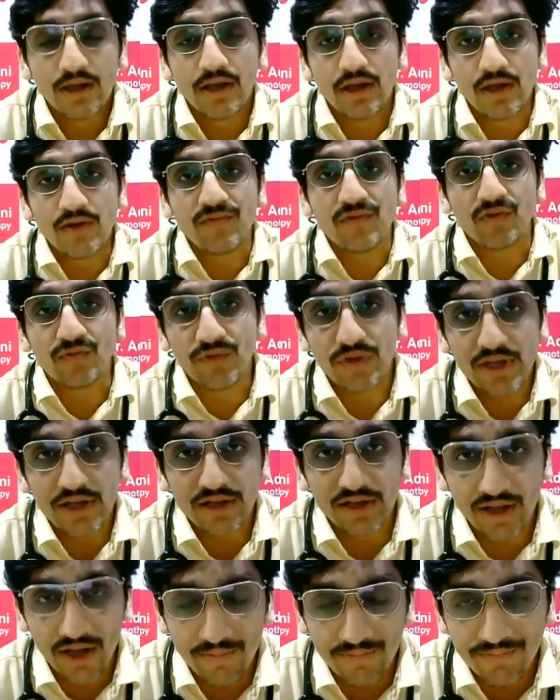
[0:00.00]
If you feel a
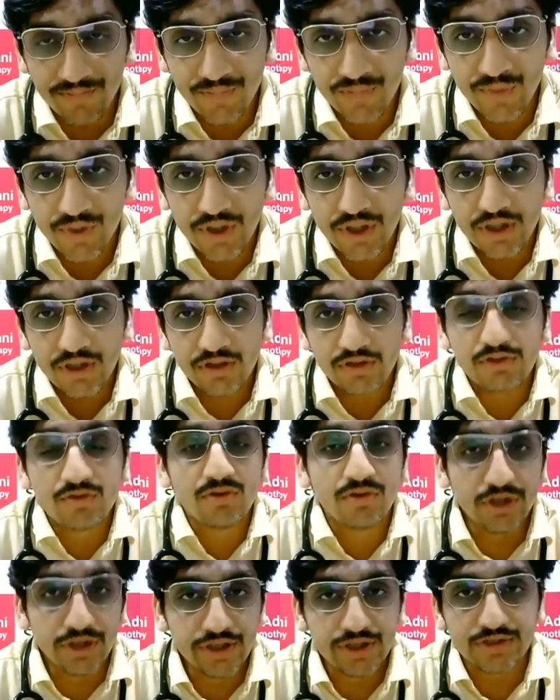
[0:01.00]
lump, you
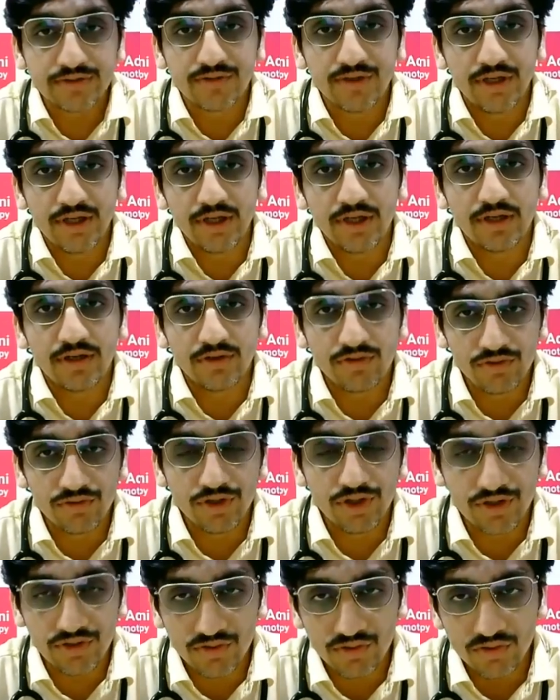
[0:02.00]
don't need a screening, you
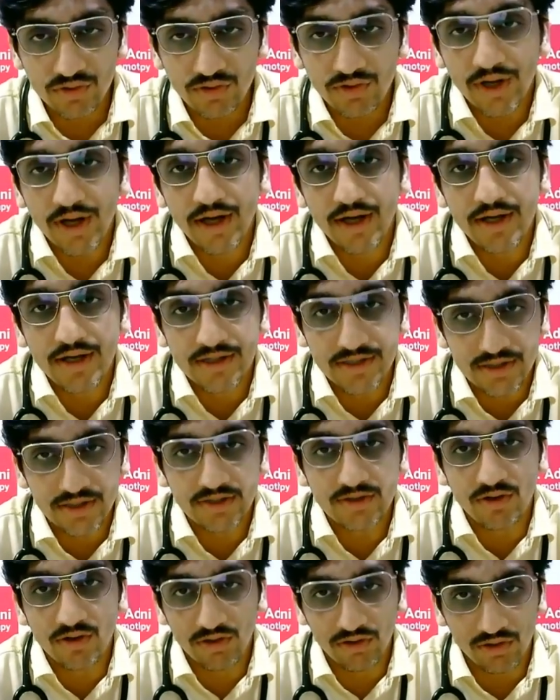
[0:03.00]
need to go ahead and see
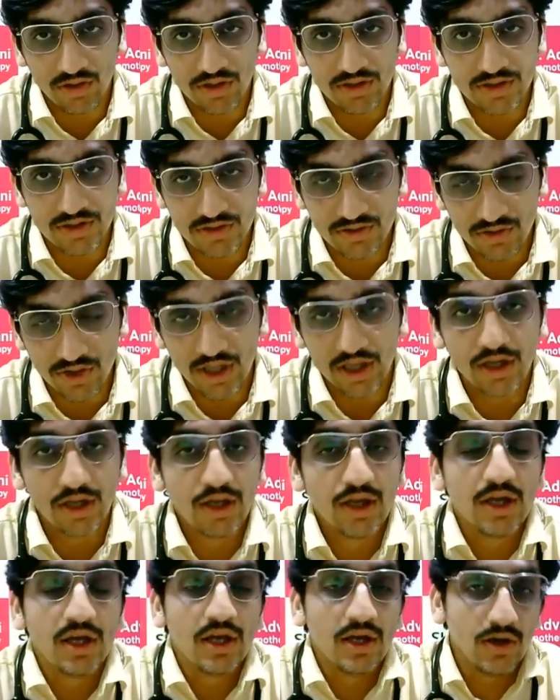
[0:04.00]
your oncologist today.
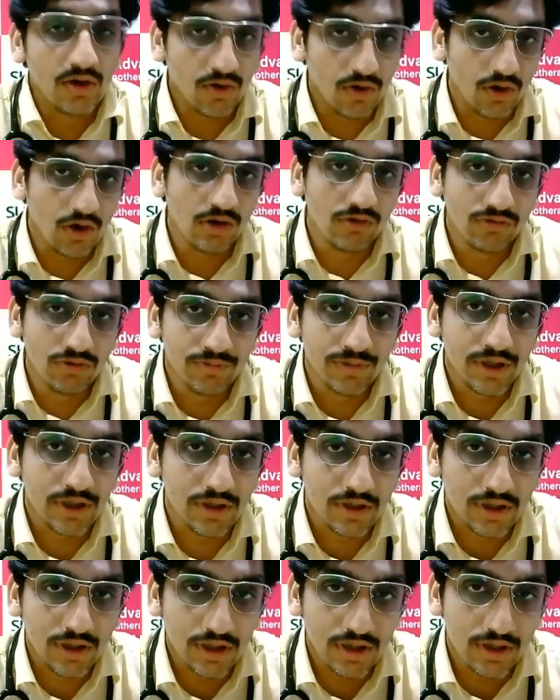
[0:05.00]
All
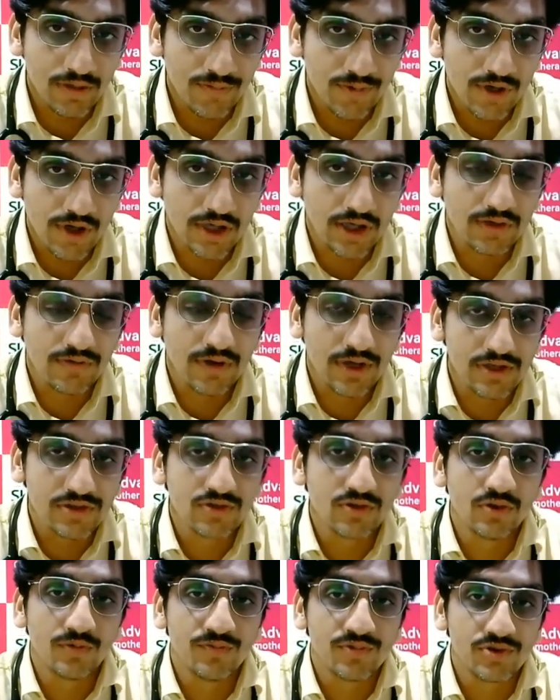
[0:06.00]
women in reproductive age
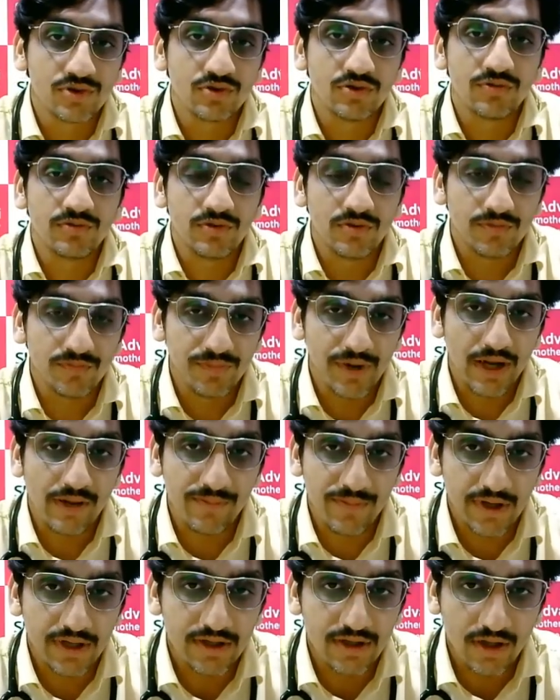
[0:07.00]
group should
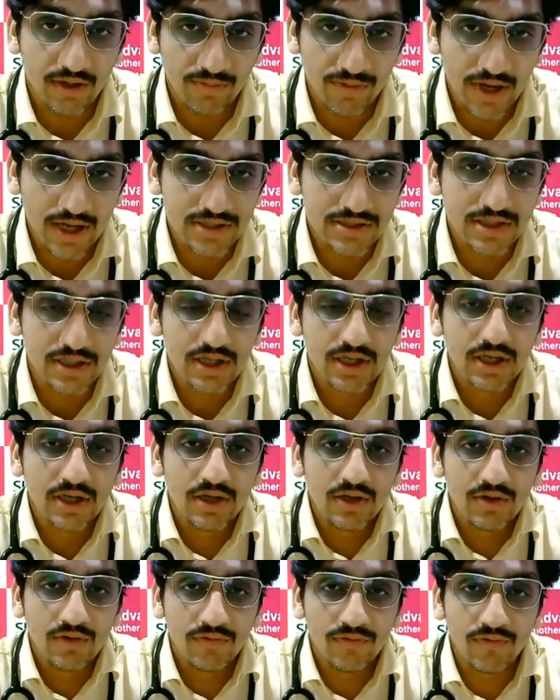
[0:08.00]
palpate their breast
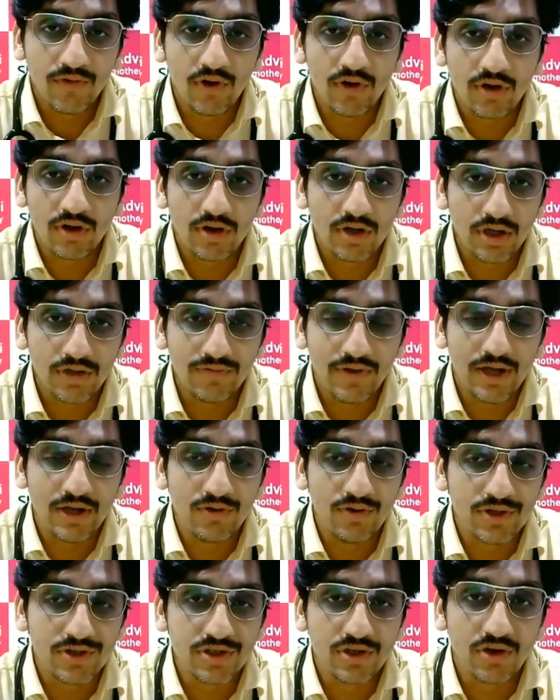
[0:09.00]
for
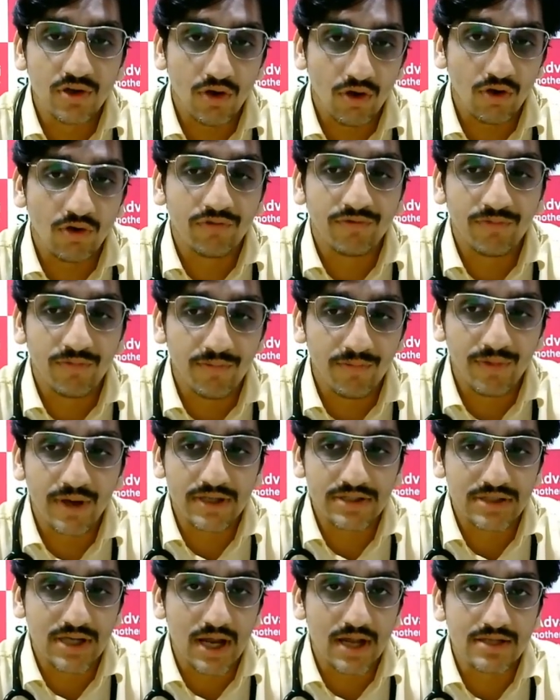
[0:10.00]
evaluation of
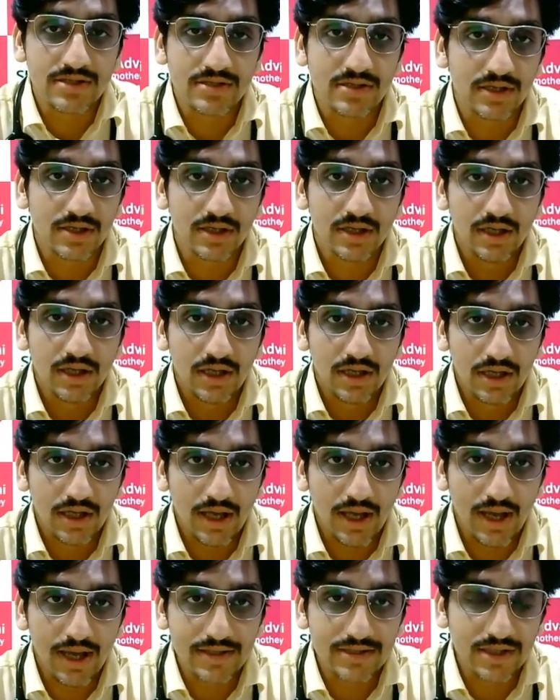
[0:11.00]
breast cancer
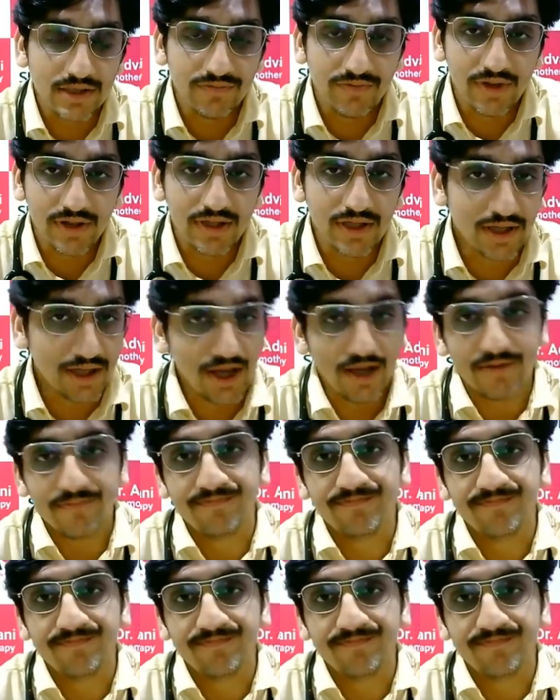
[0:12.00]
as and when we can.